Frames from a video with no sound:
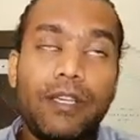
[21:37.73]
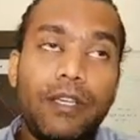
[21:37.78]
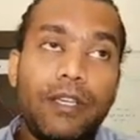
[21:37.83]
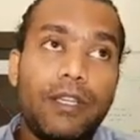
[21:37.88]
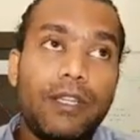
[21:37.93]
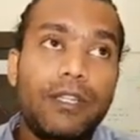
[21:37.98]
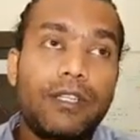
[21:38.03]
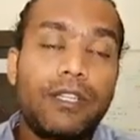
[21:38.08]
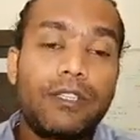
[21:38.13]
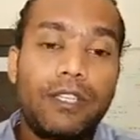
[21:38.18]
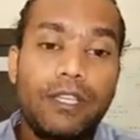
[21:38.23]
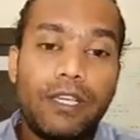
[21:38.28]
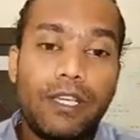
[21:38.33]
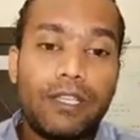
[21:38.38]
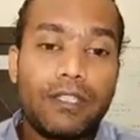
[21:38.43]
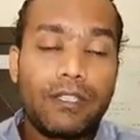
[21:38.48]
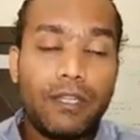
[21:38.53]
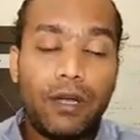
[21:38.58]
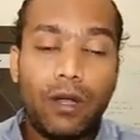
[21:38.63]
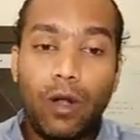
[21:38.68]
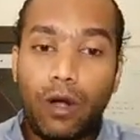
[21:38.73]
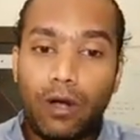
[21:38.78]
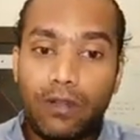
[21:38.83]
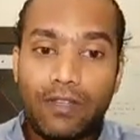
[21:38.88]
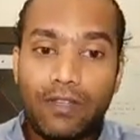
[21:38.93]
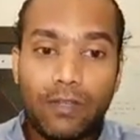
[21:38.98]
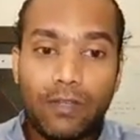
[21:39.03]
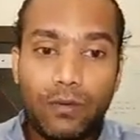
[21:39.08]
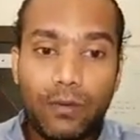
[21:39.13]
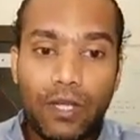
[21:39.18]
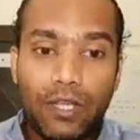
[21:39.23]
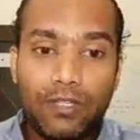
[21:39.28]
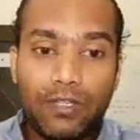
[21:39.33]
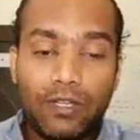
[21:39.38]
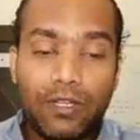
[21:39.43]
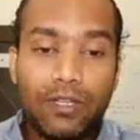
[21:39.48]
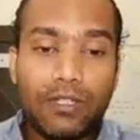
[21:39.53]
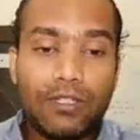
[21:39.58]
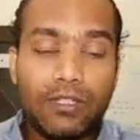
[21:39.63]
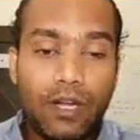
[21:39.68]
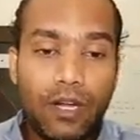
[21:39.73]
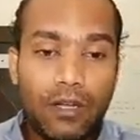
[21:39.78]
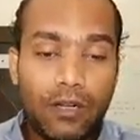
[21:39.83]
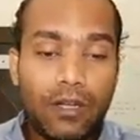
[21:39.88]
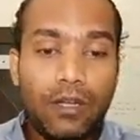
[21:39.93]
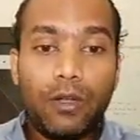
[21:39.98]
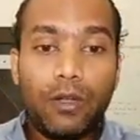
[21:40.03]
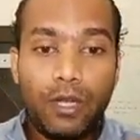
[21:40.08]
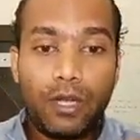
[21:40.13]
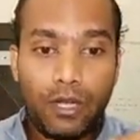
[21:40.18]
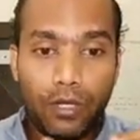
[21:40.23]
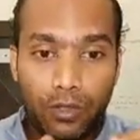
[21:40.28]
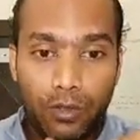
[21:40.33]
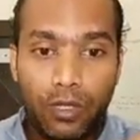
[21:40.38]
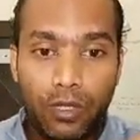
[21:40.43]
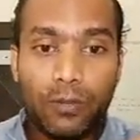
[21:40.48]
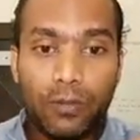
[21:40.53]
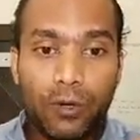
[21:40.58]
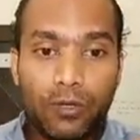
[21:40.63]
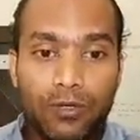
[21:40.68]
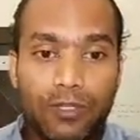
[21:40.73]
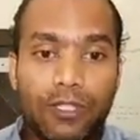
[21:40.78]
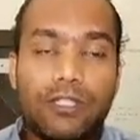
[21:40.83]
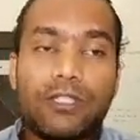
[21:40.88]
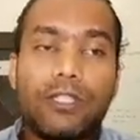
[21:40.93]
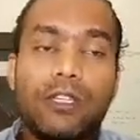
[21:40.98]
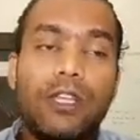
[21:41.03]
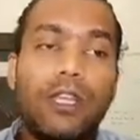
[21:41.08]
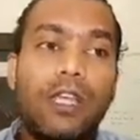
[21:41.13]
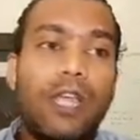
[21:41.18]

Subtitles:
The thing is, there are a lot of other ways you can start, you can do the project.